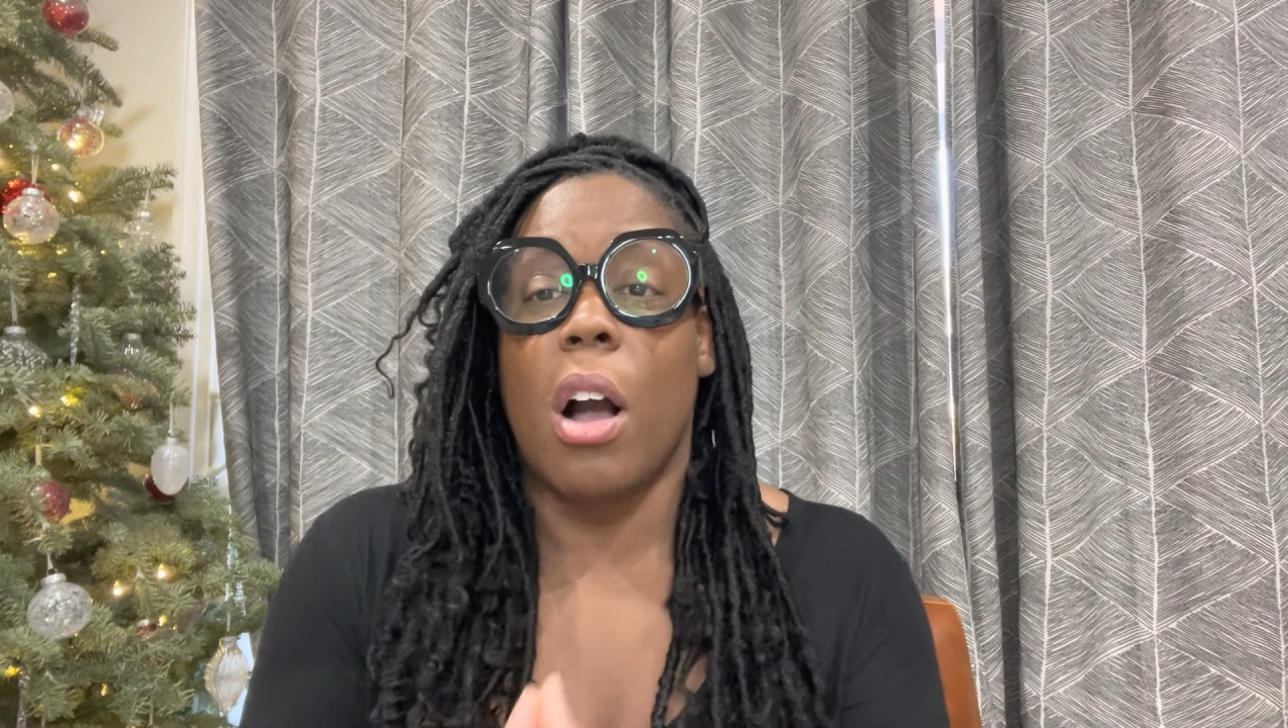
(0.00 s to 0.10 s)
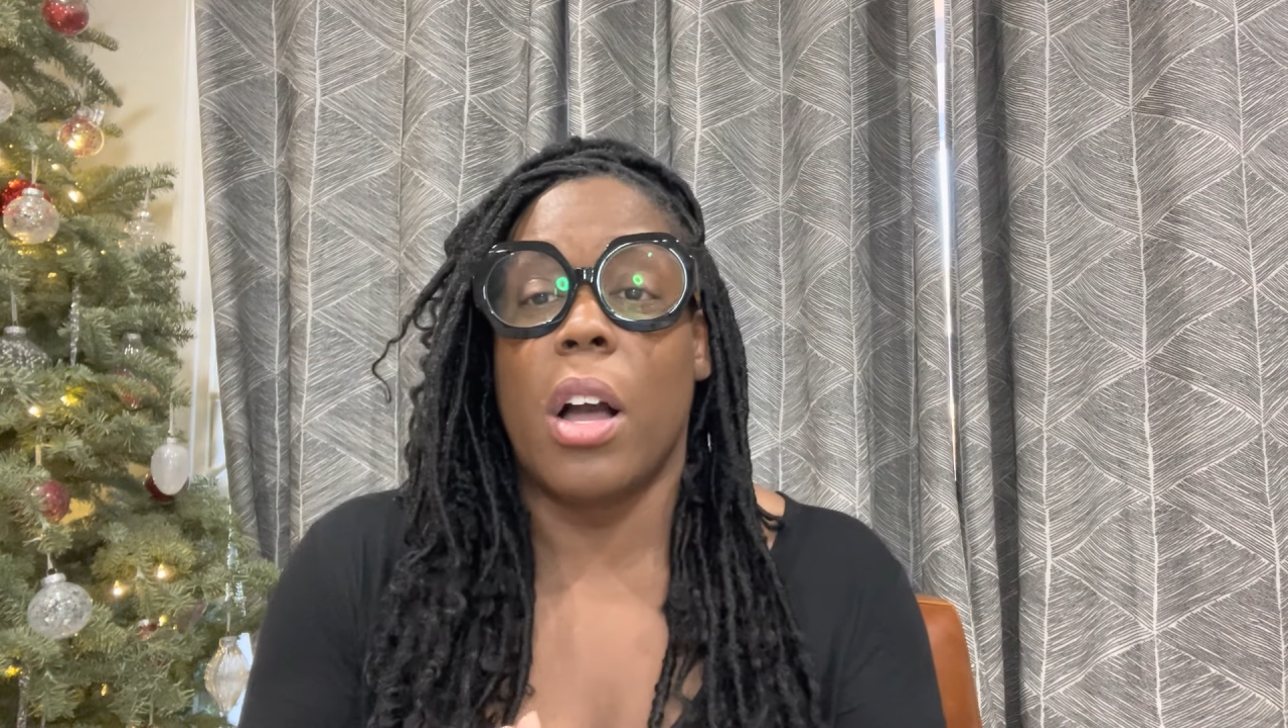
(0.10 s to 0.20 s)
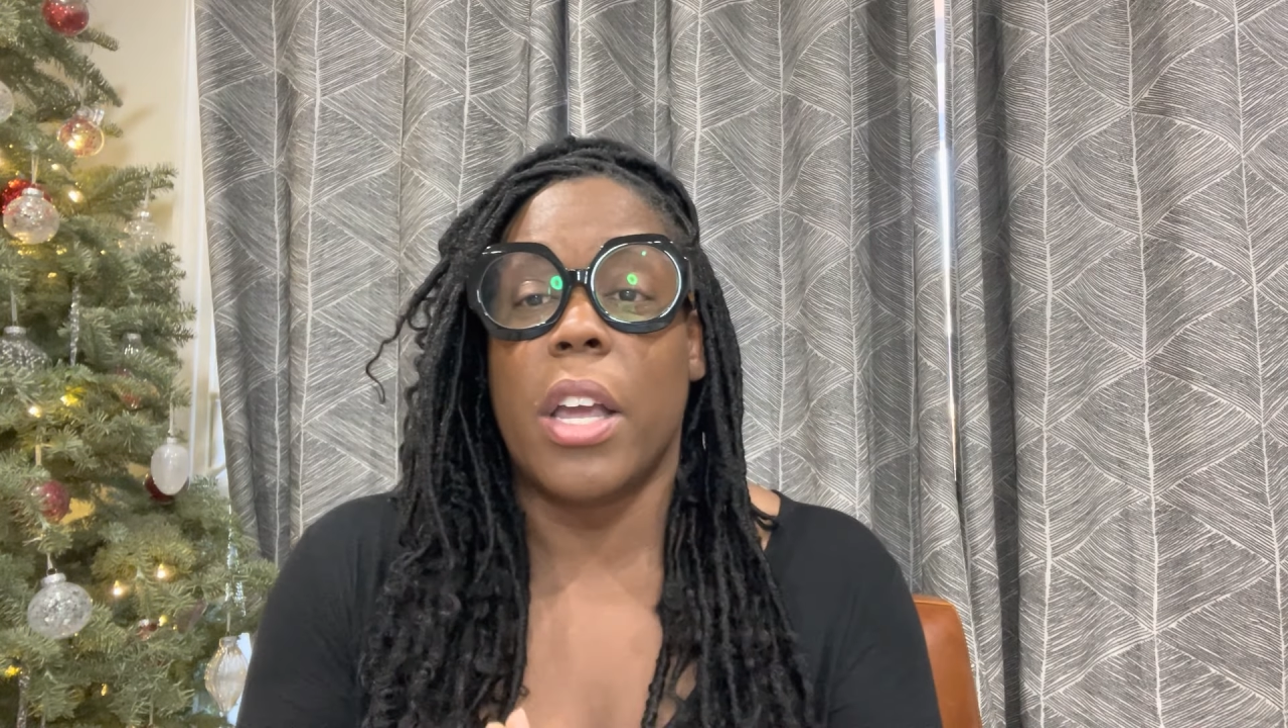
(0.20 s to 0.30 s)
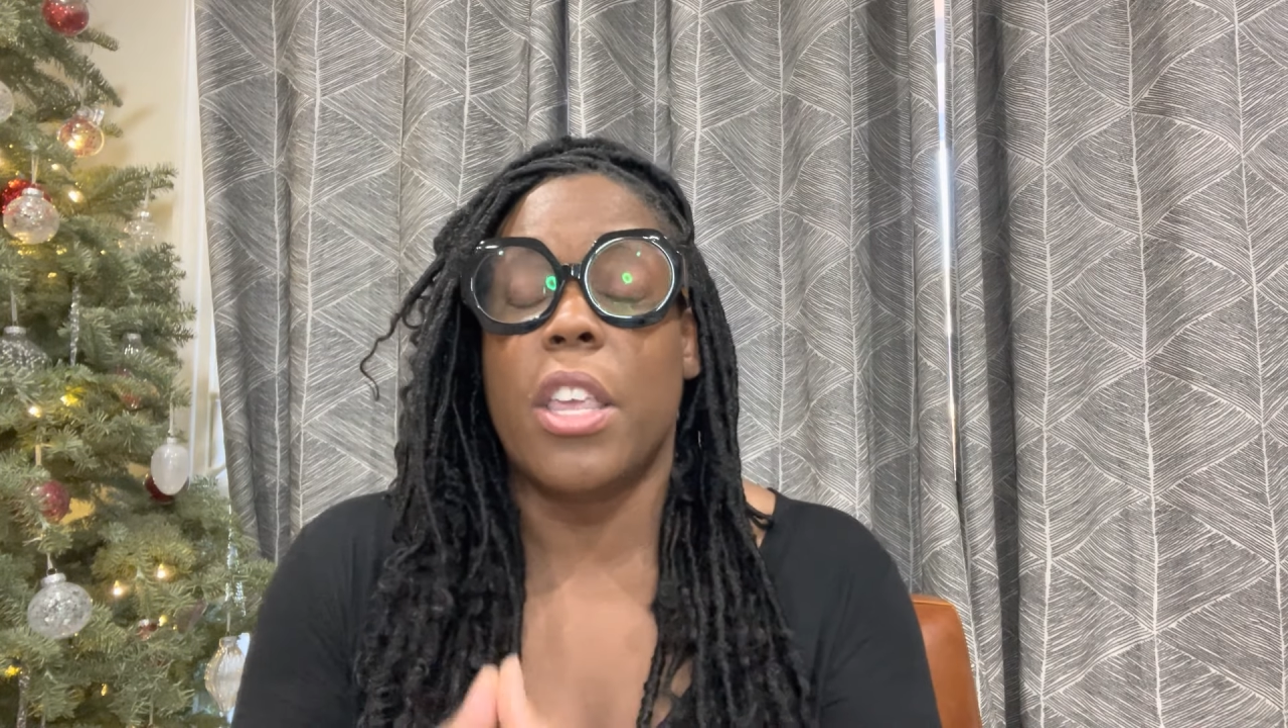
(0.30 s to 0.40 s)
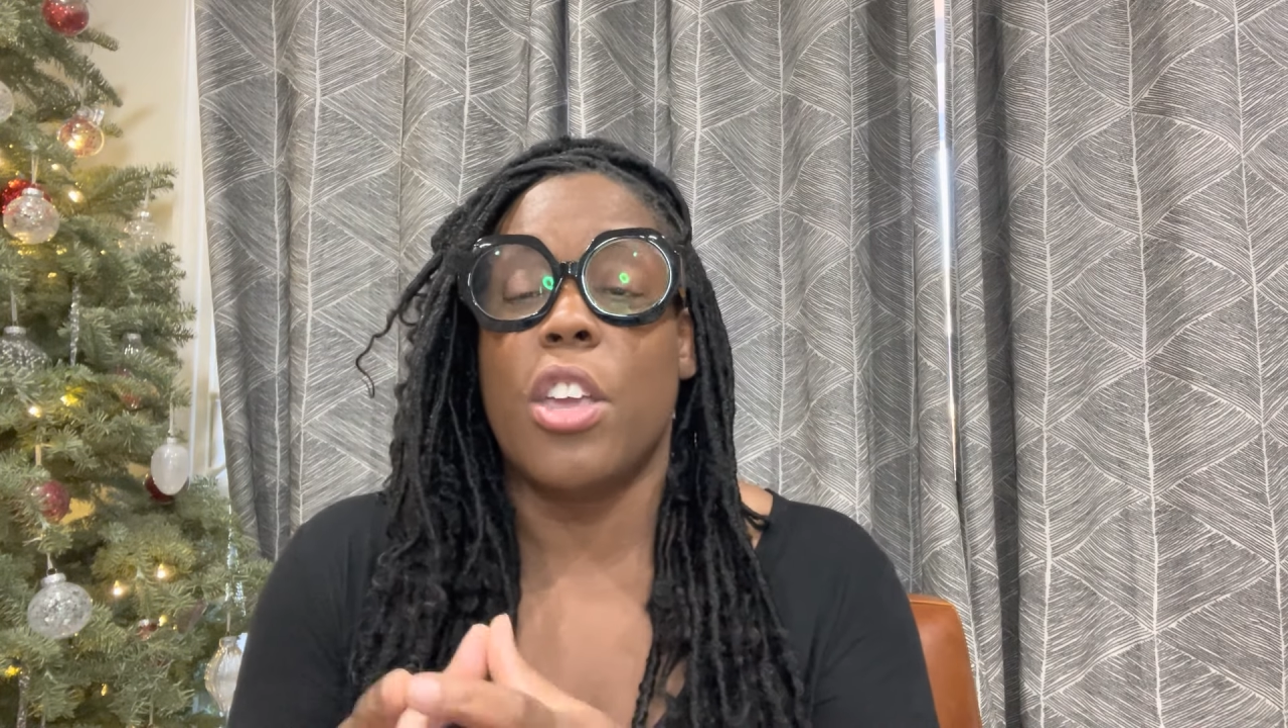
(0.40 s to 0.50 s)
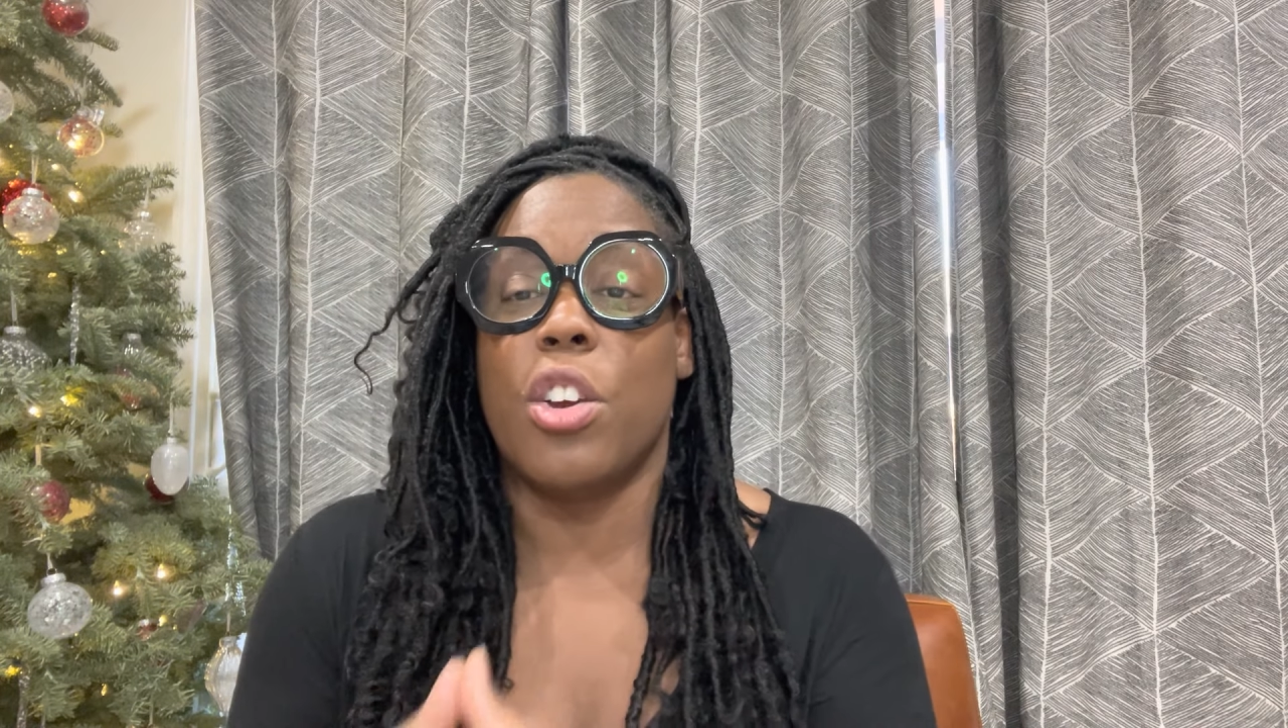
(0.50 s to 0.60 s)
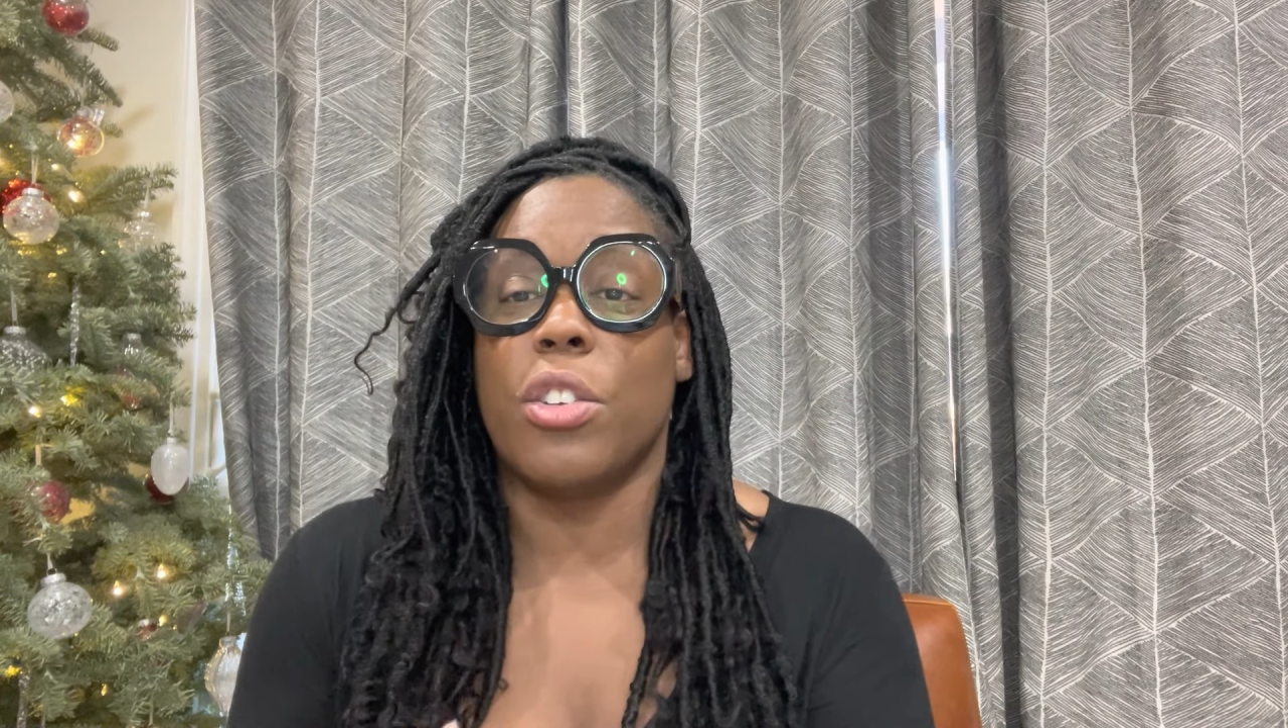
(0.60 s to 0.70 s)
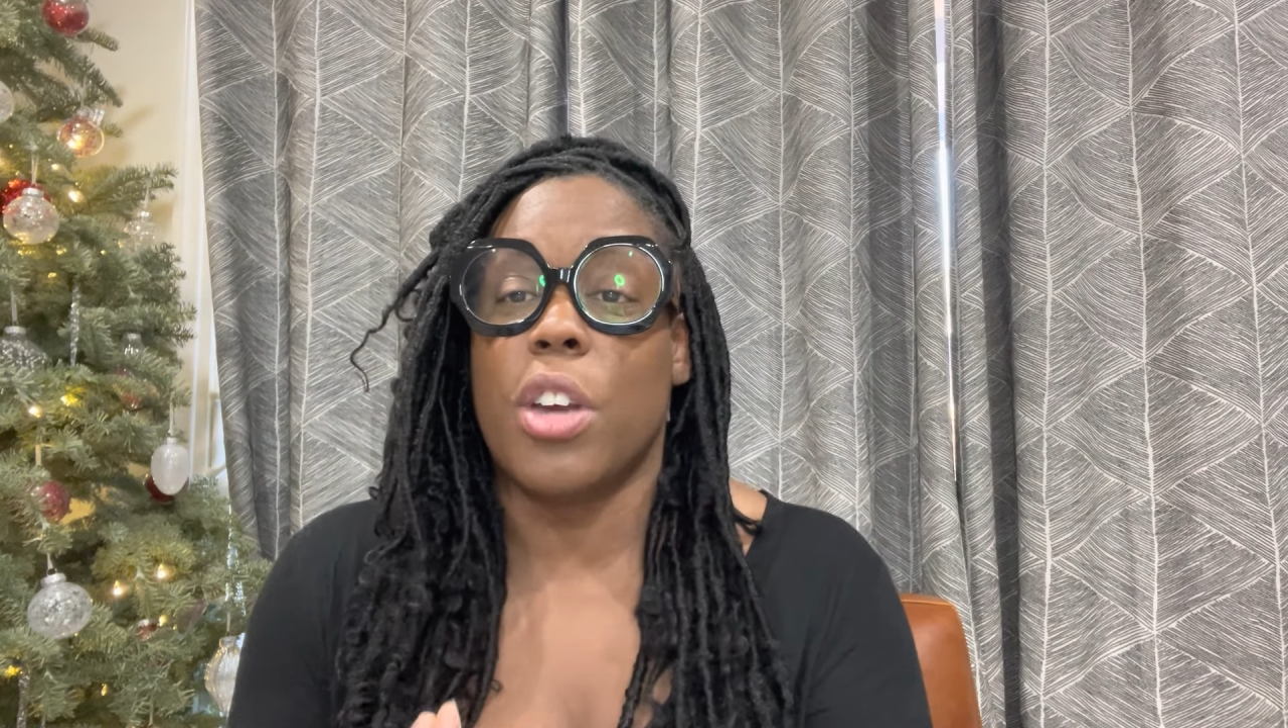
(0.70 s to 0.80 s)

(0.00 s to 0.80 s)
on your